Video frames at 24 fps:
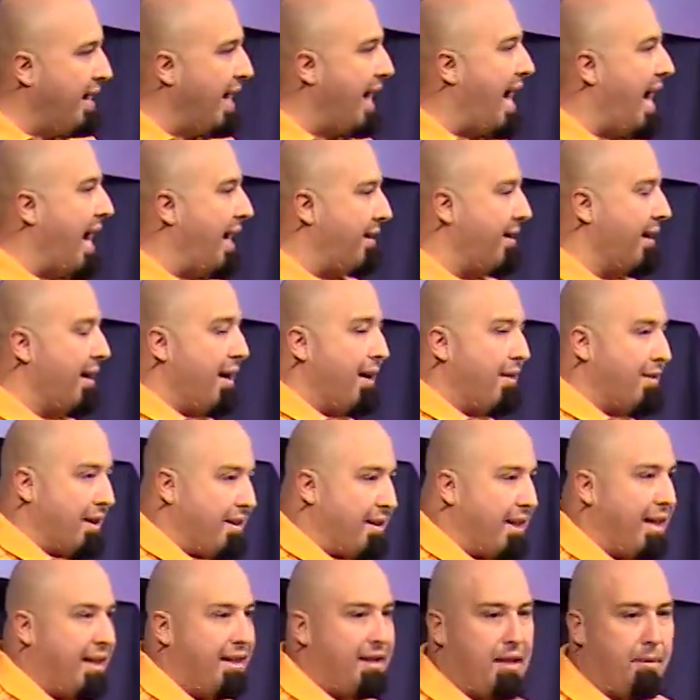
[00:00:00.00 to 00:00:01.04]
got the
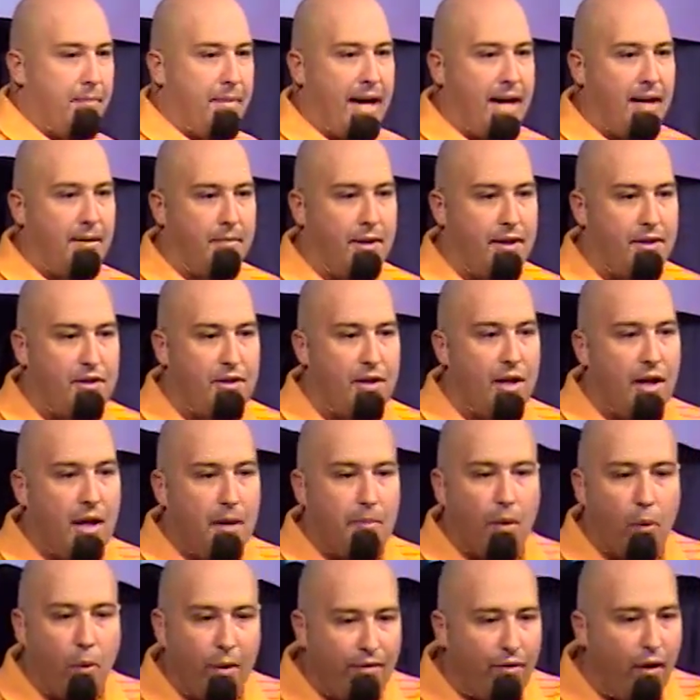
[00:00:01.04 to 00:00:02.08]
Ten Commandments,
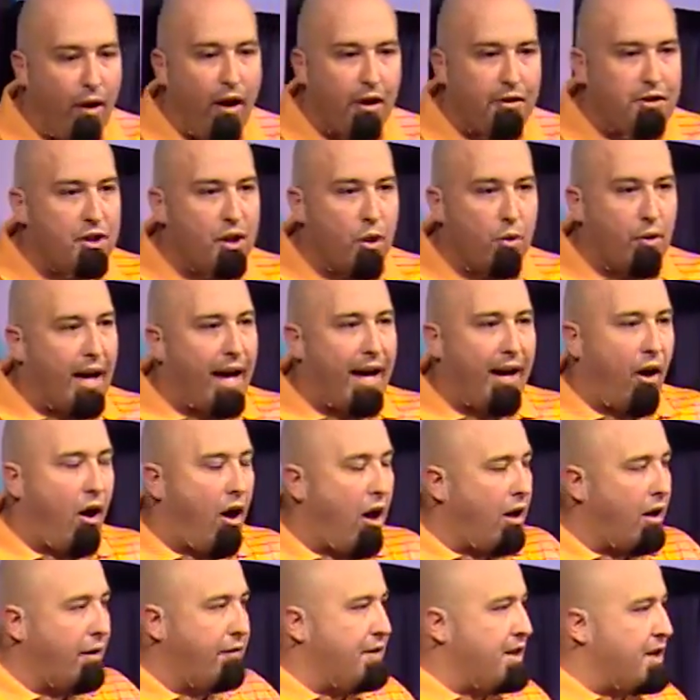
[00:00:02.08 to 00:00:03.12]
but we've also got
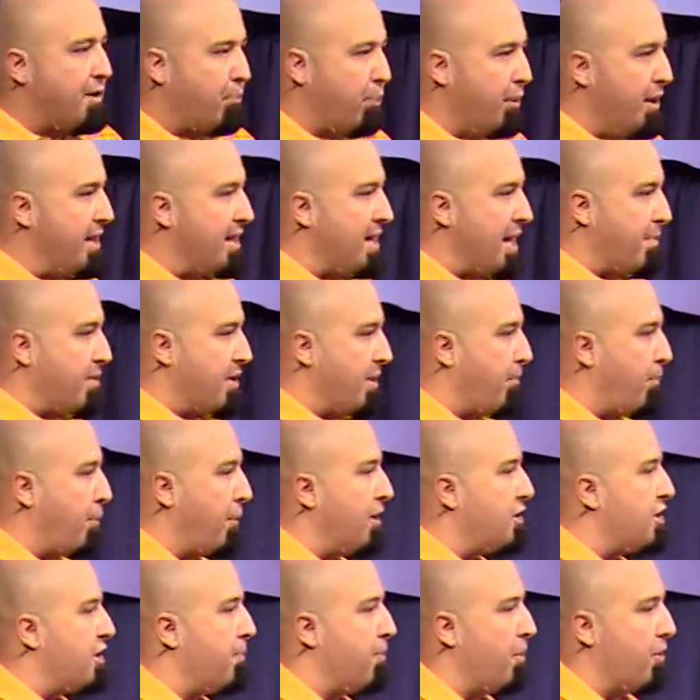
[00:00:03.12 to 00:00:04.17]
all of these precepts and
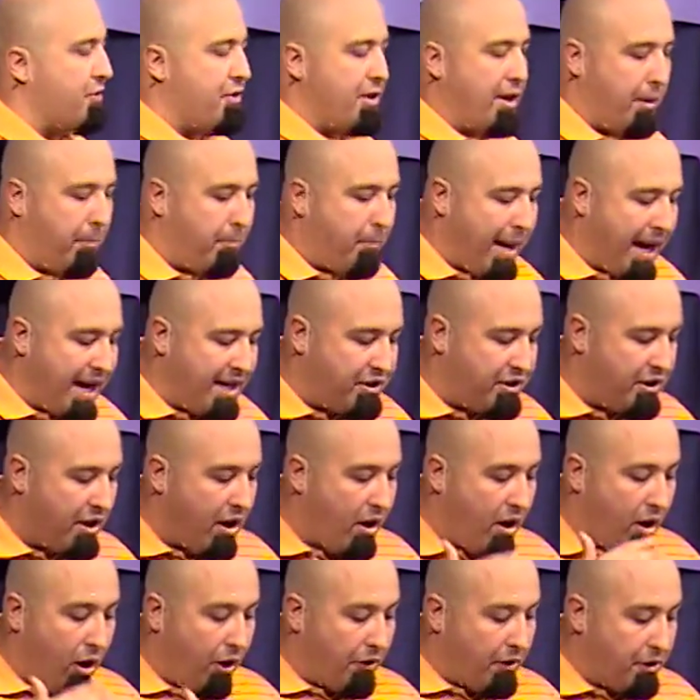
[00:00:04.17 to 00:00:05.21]
principles that are based
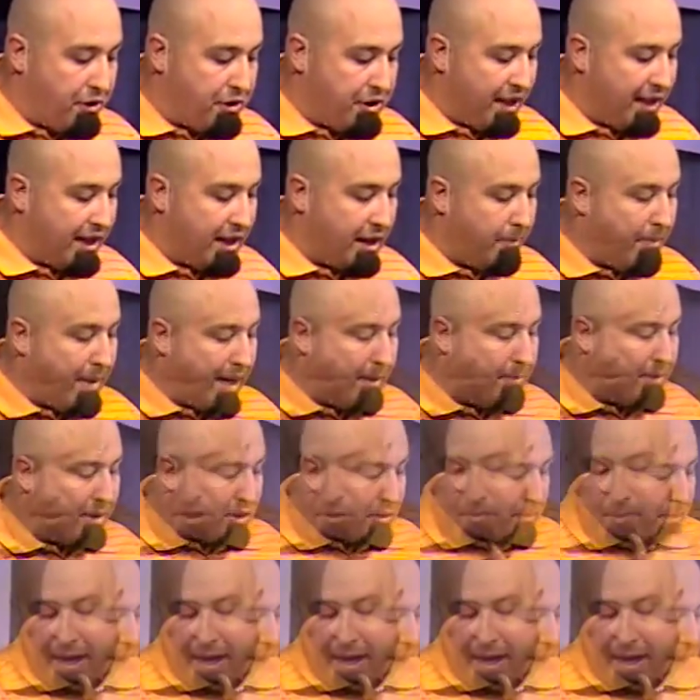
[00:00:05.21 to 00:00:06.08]
on those Ten Commandments.